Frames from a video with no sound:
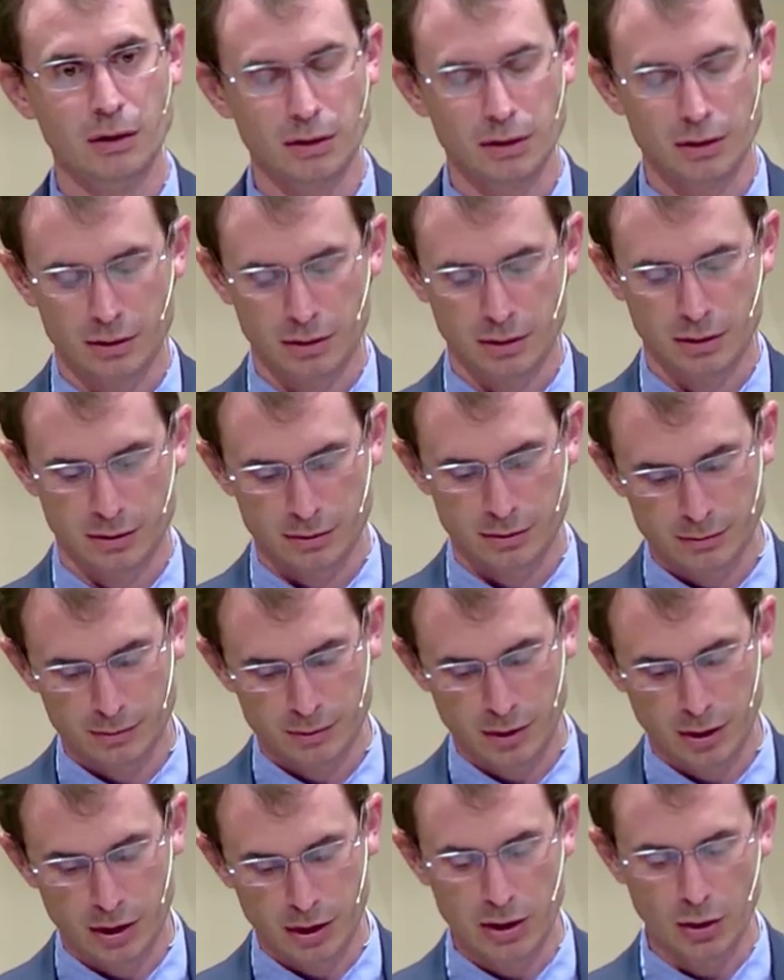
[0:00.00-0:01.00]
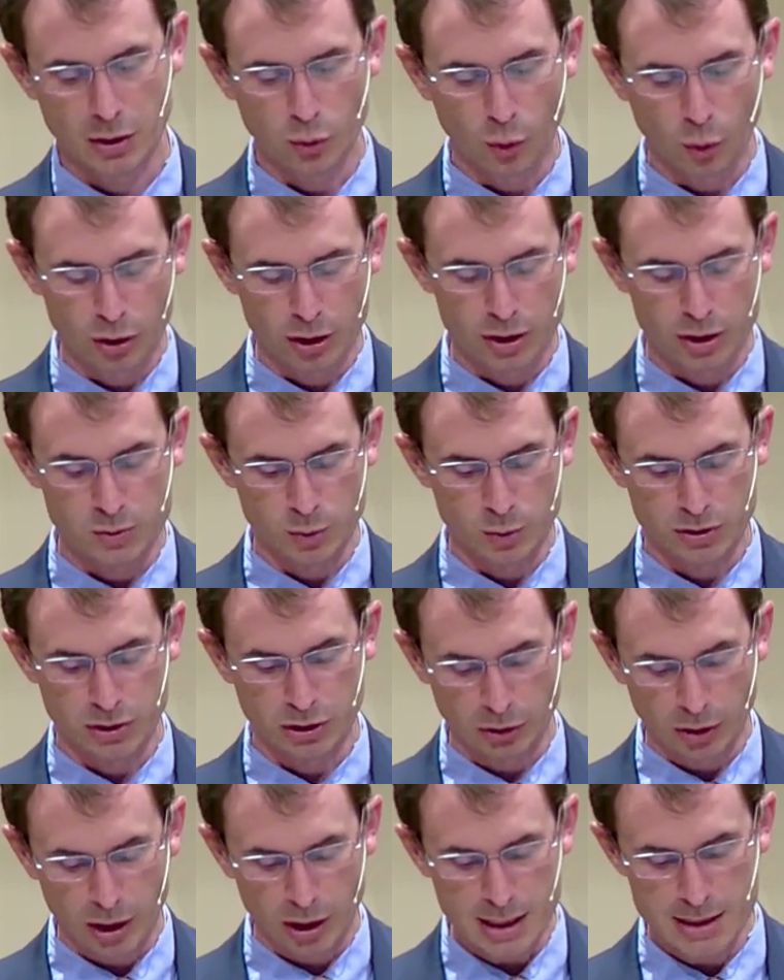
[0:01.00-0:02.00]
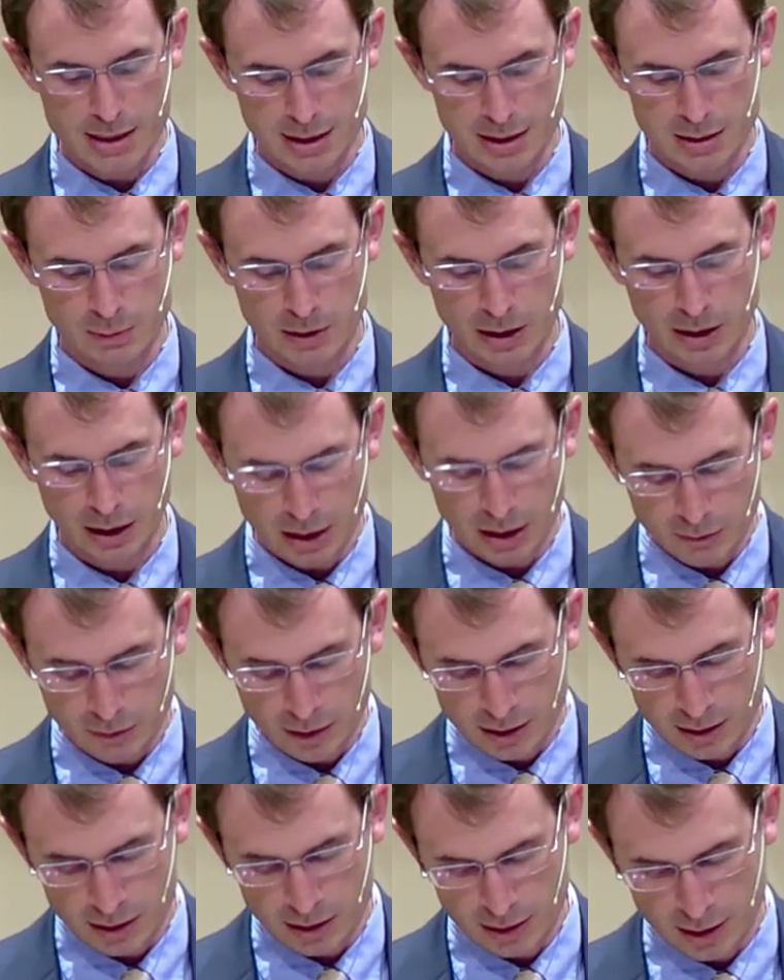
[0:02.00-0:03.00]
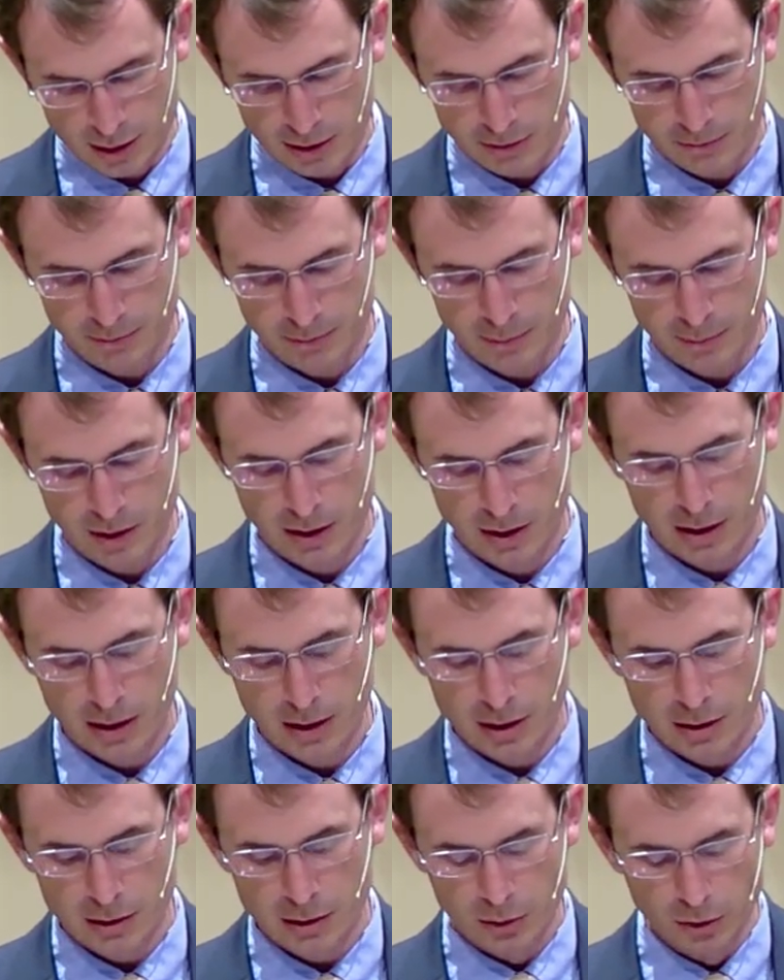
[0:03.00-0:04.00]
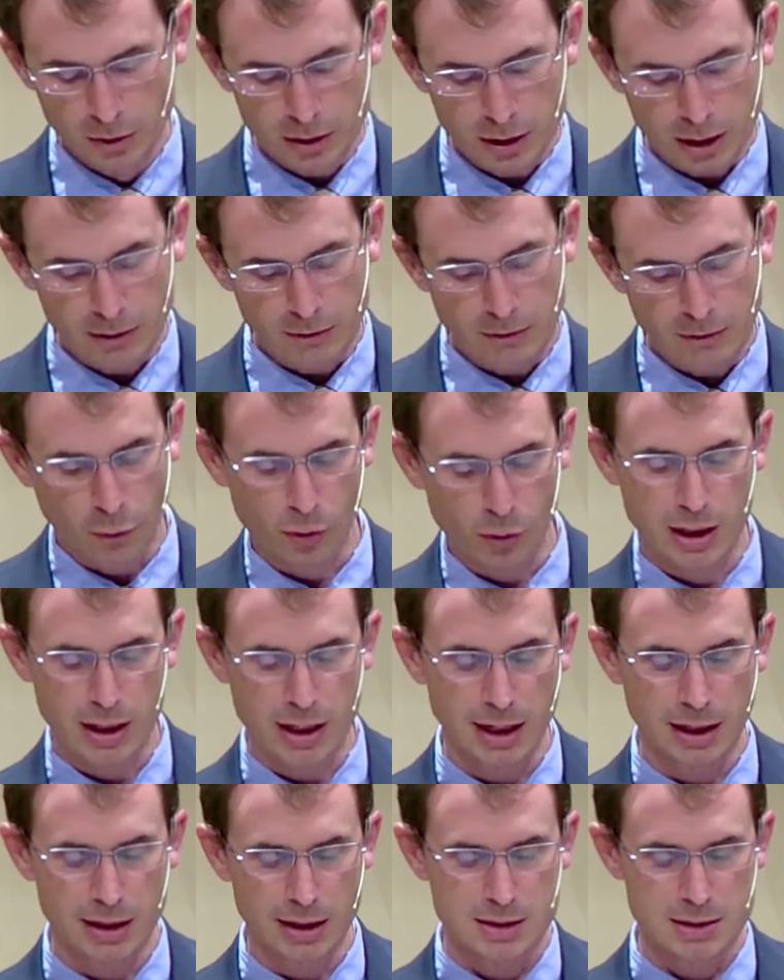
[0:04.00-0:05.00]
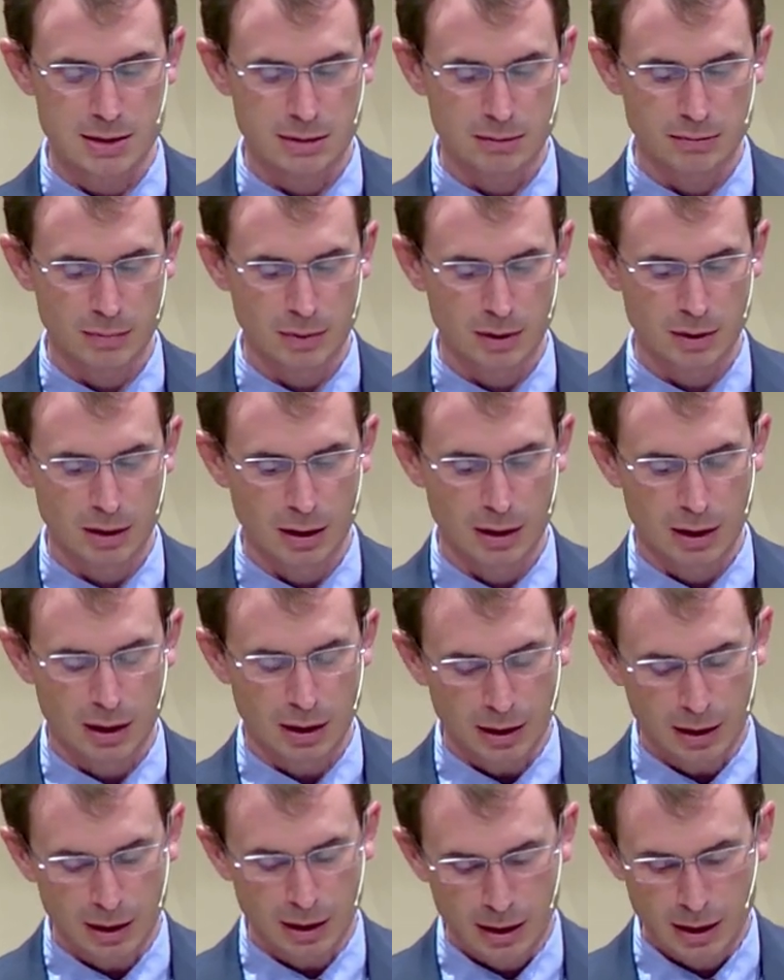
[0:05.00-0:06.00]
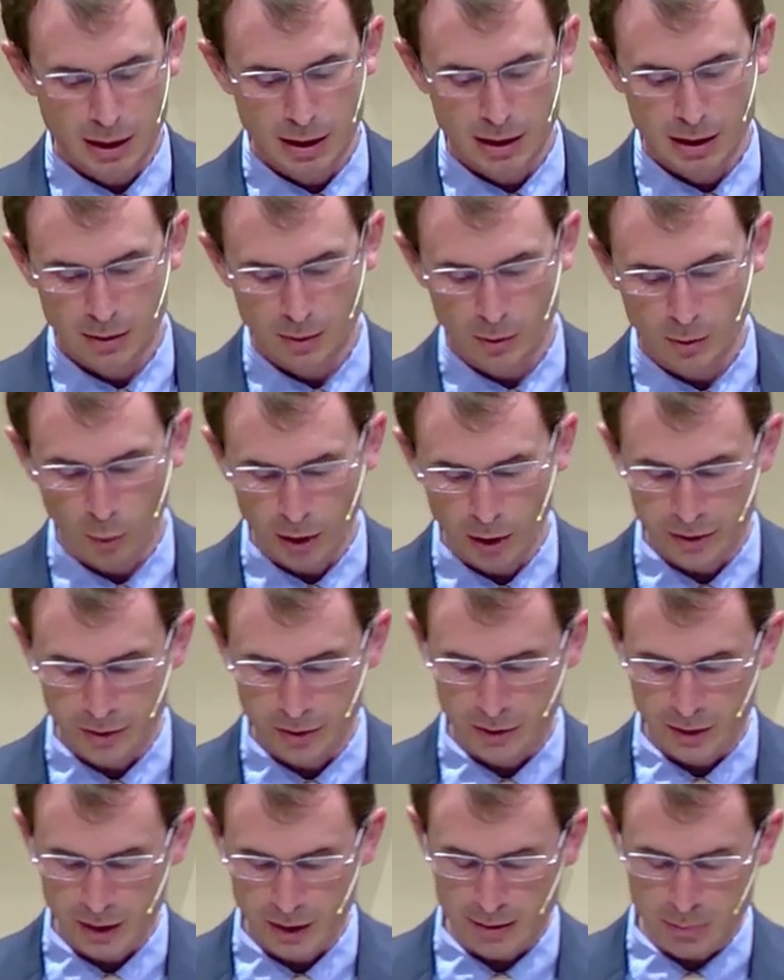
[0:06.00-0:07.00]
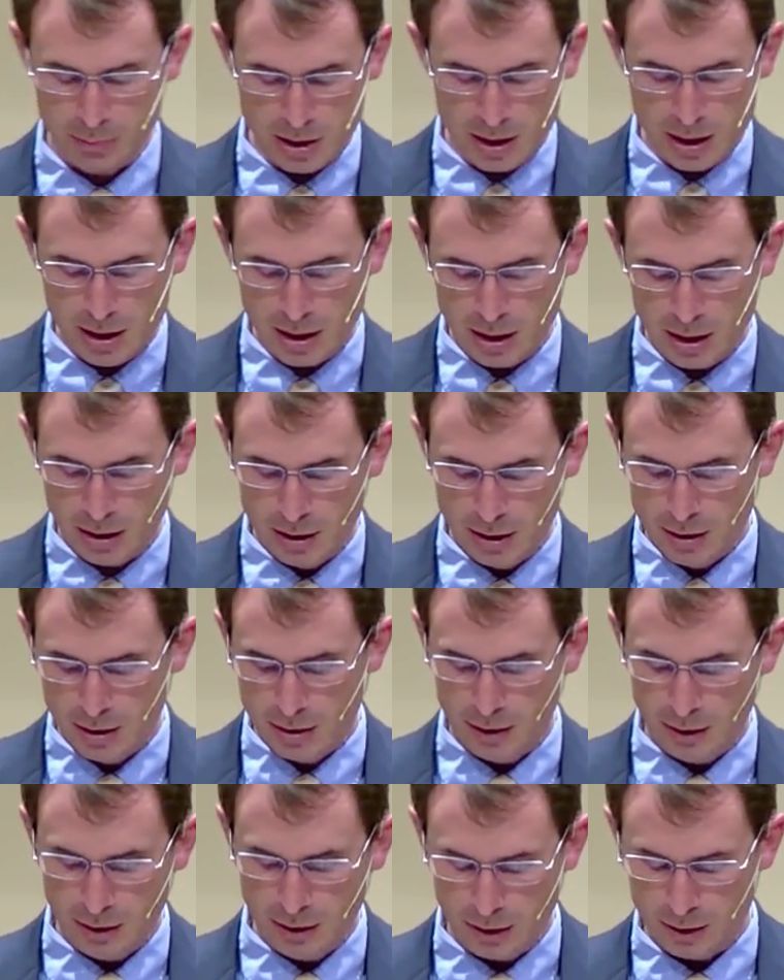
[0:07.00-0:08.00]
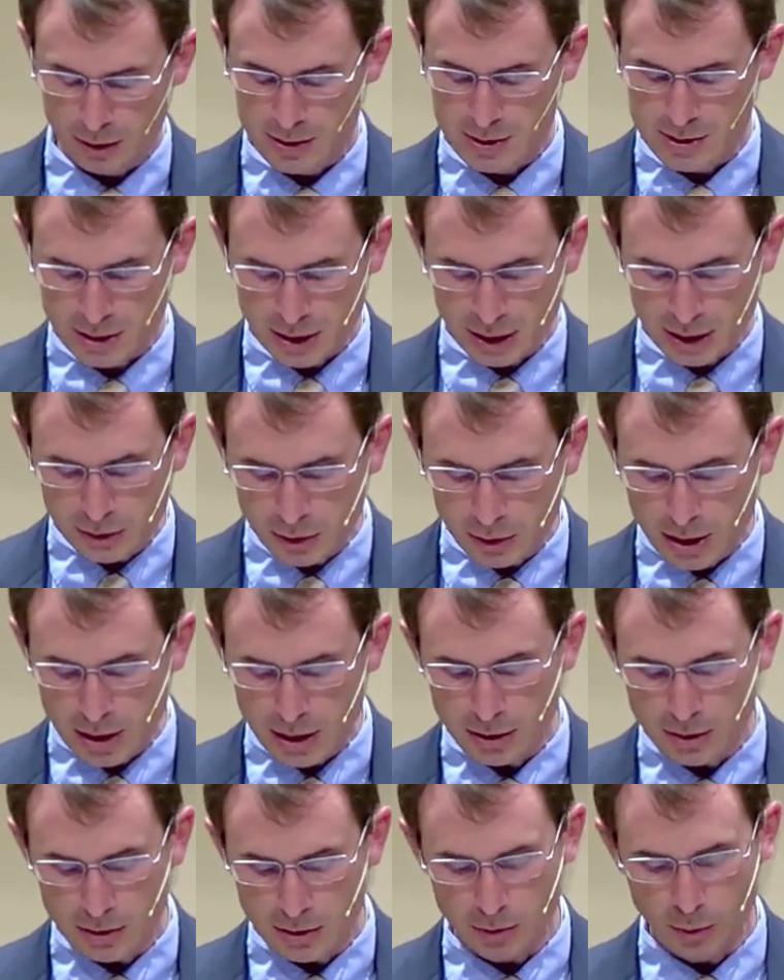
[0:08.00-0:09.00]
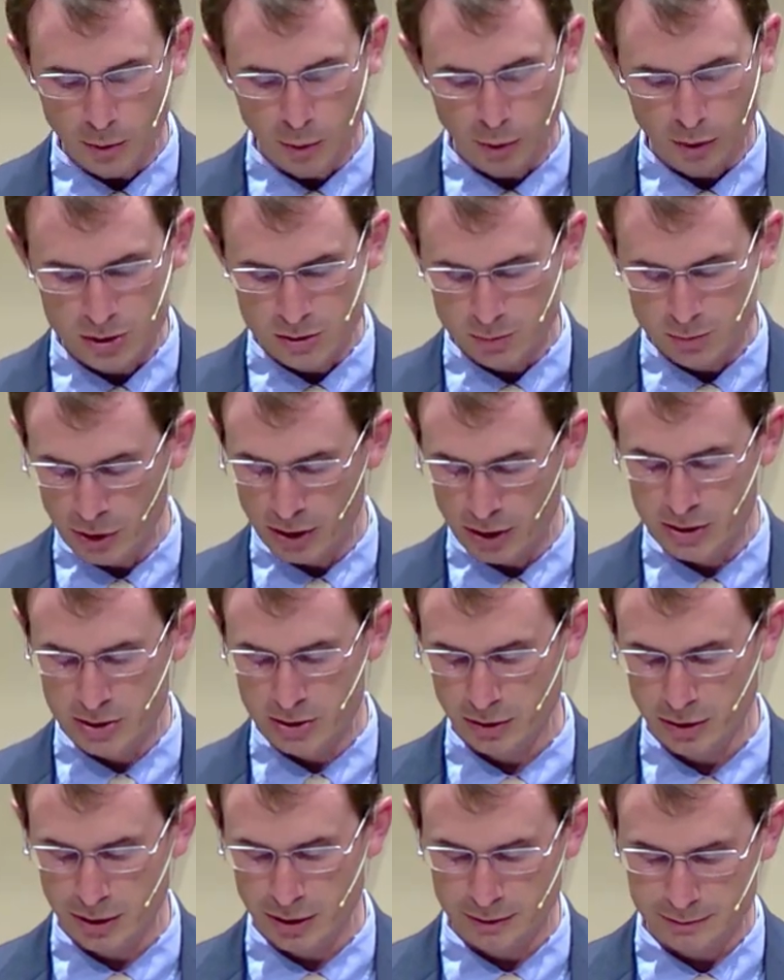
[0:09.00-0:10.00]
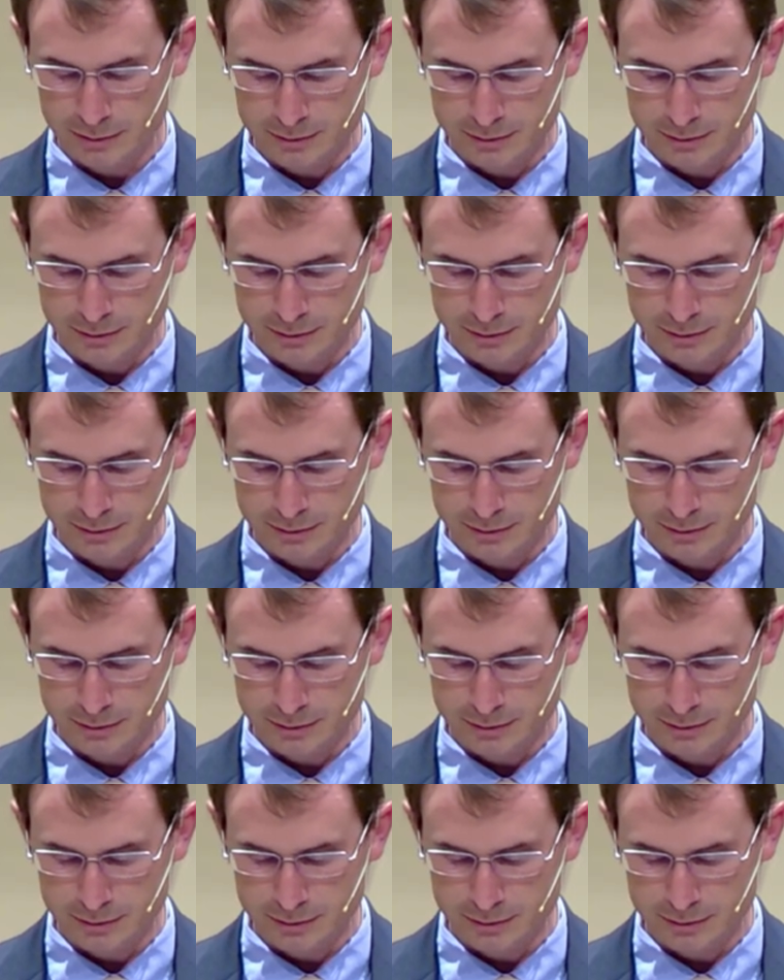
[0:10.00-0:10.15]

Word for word: uh, in accordance with the grace that's been given to them, looking for needs, and whether they be uh, sickly or spiritually.